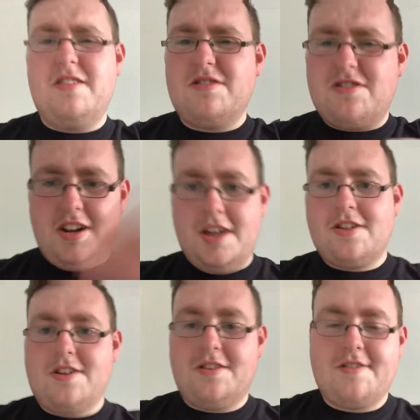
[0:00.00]
it looks
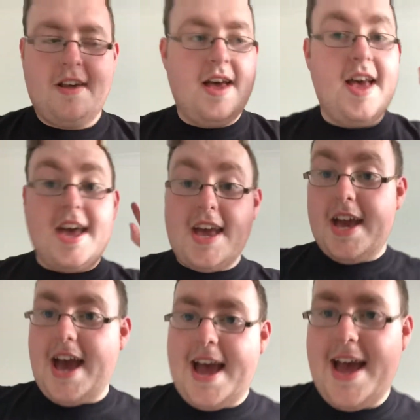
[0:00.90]
delicious.
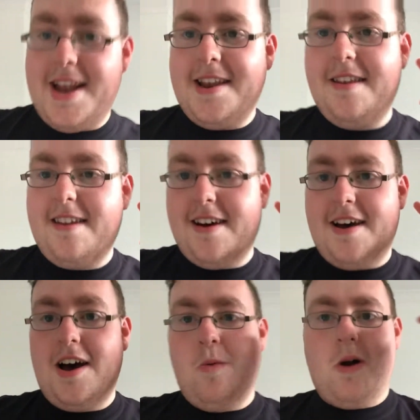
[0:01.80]
And
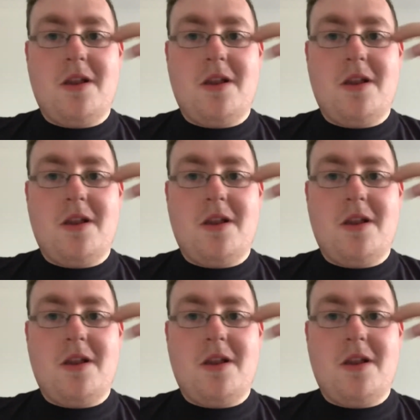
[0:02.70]
what